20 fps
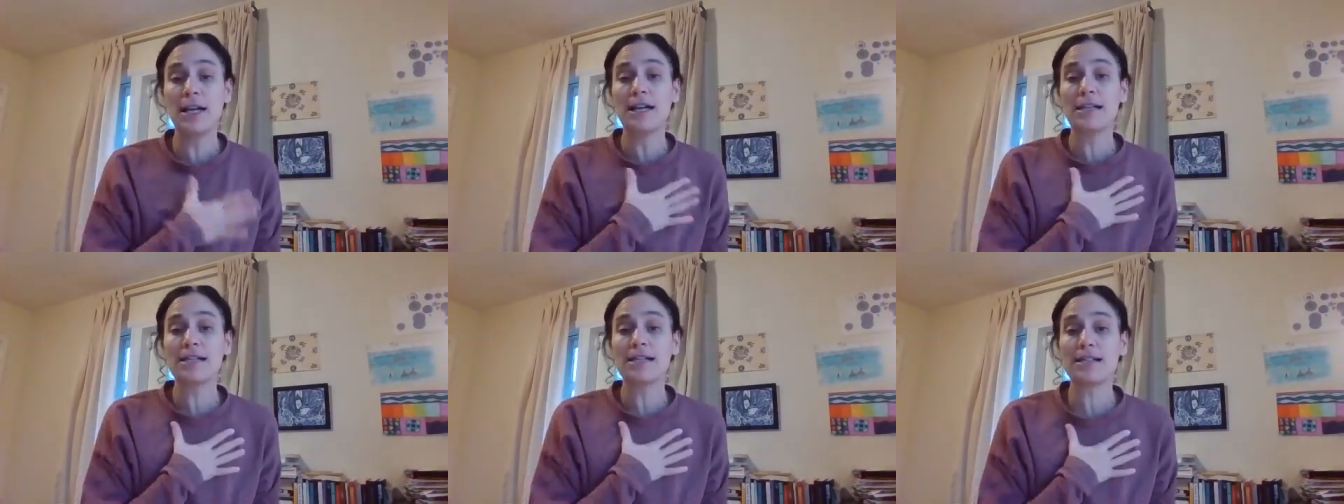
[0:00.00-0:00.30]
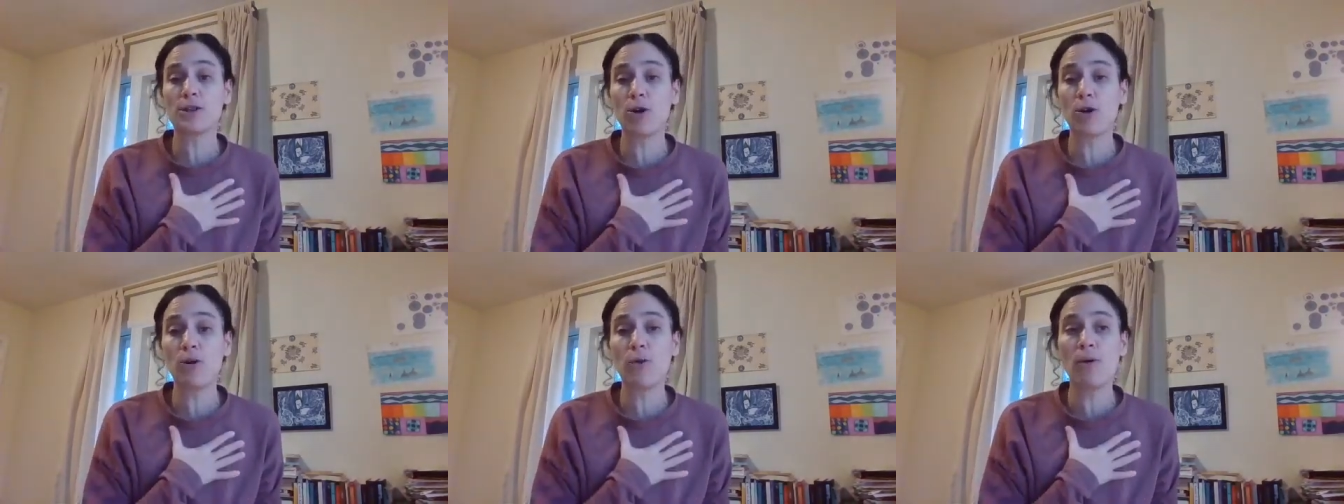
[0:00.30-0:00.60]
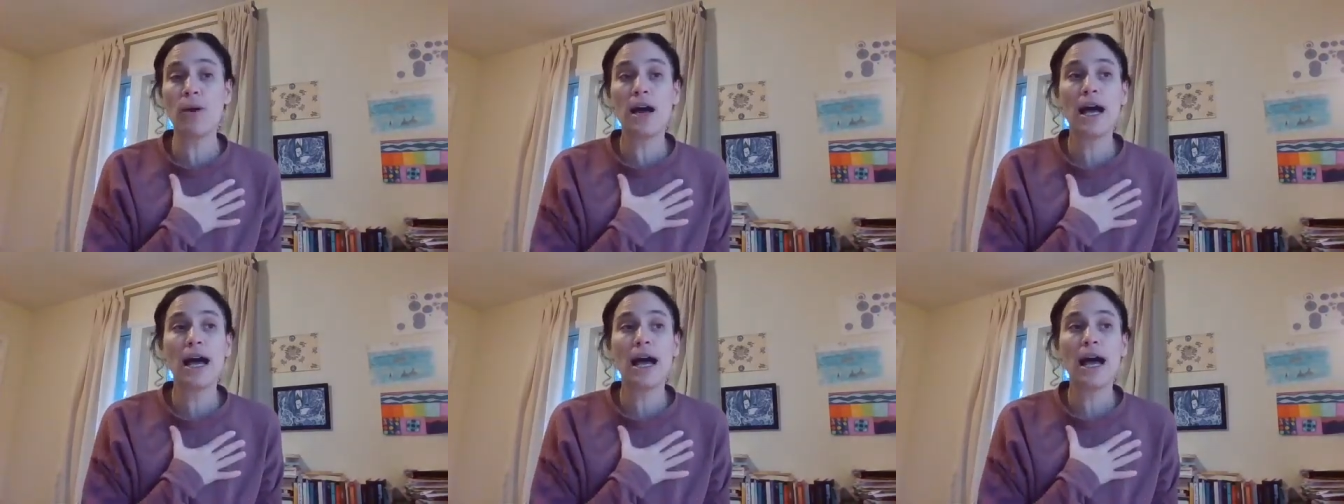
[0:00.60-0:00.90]
So,
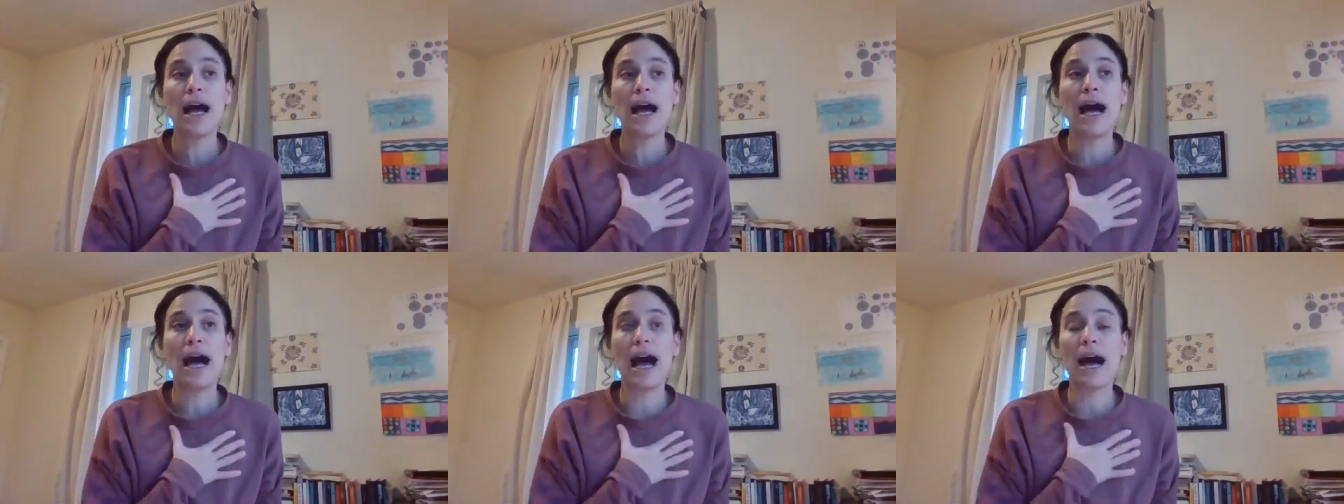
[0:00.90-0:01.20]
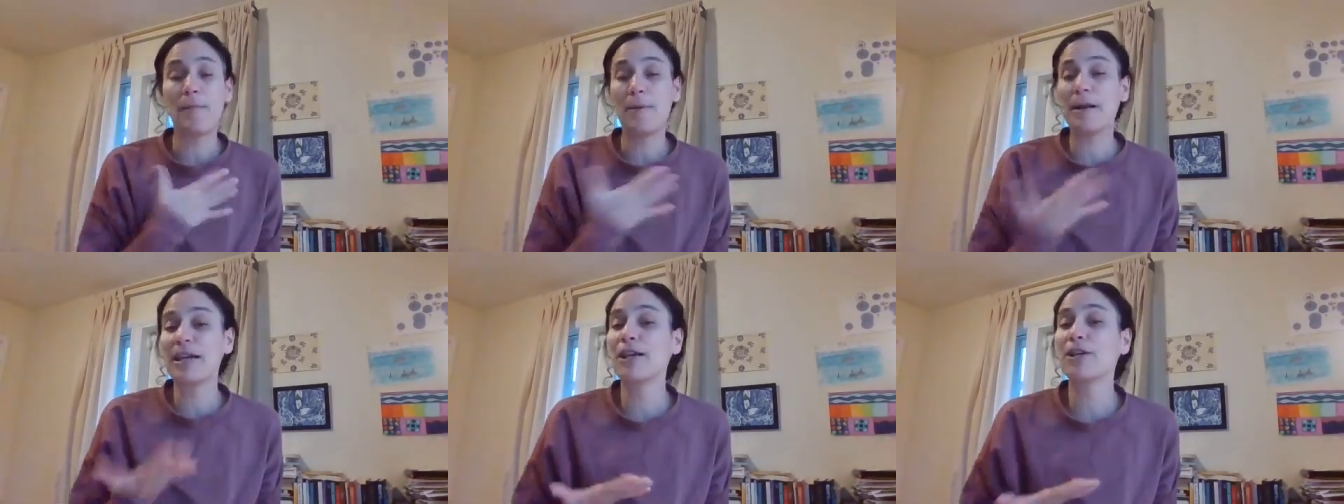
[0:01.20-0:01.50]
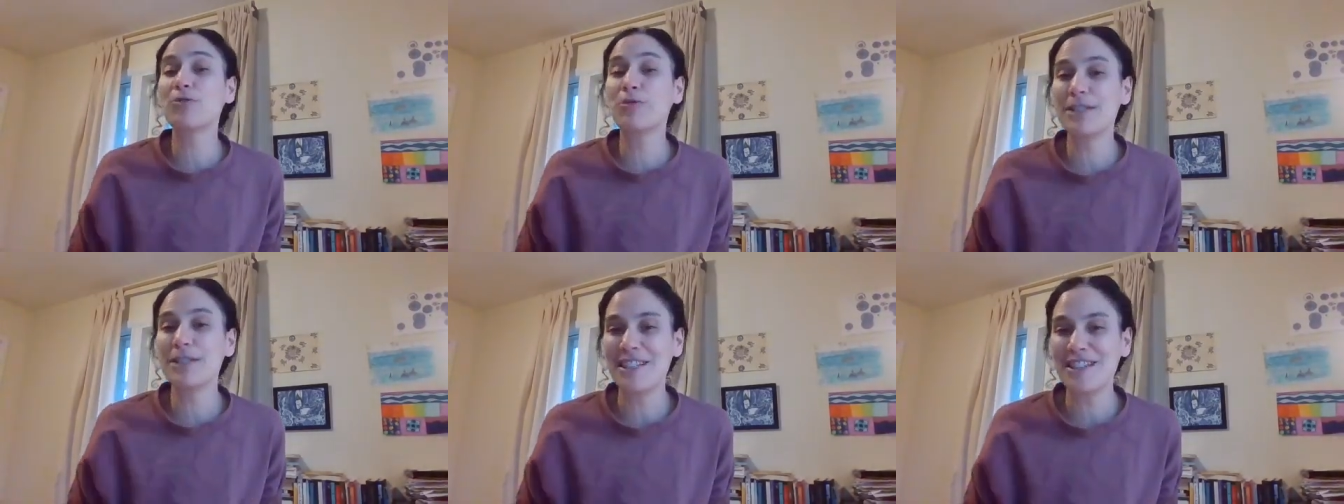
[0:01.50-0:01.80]
but I
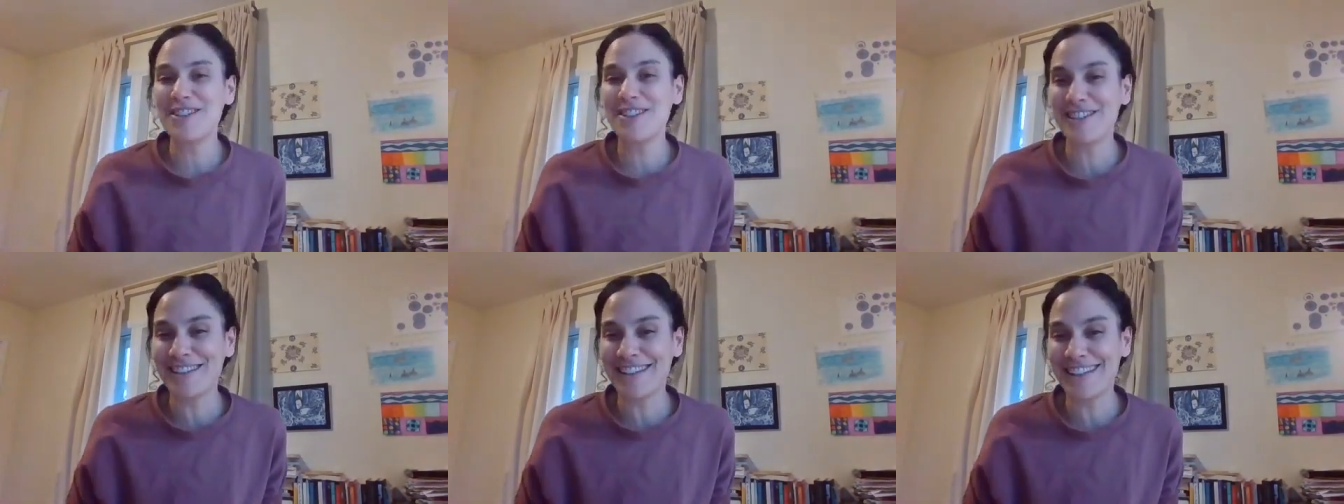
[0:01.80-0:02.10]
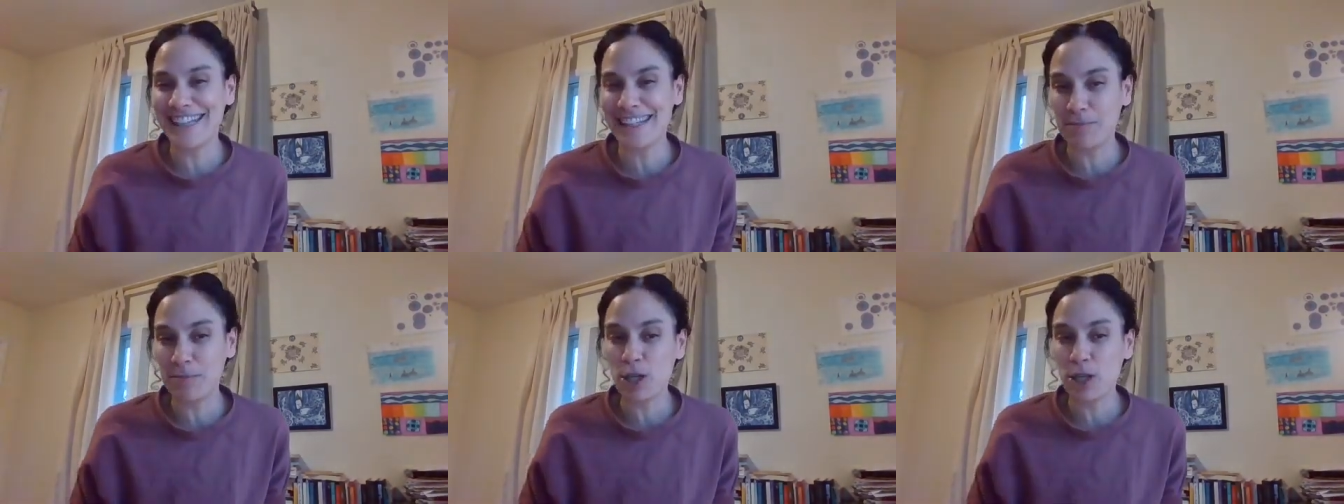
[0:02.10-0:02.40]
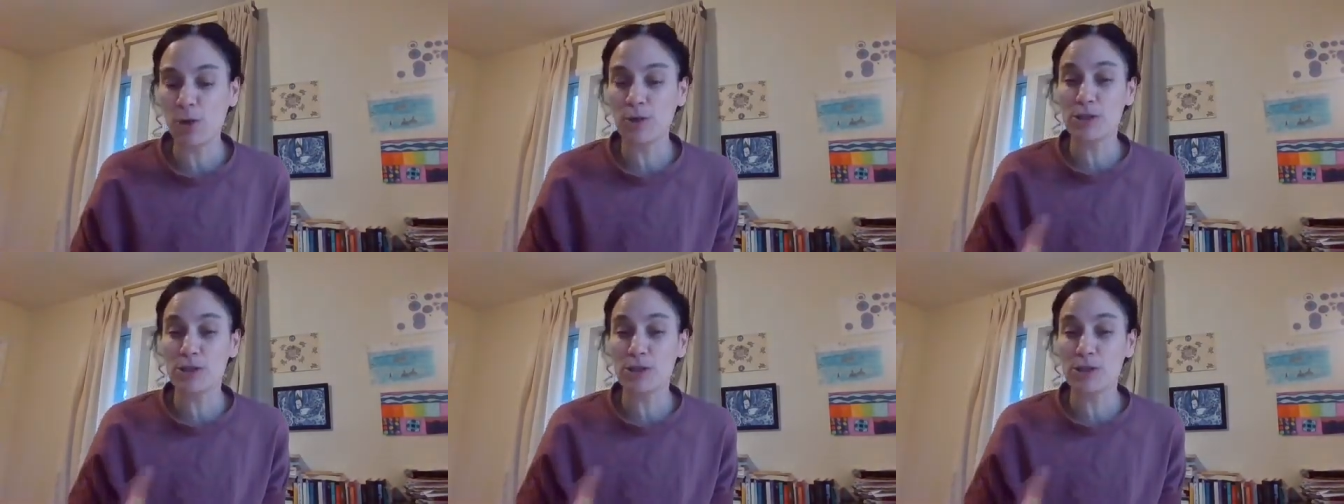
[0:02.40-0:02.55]
do need you to let me know.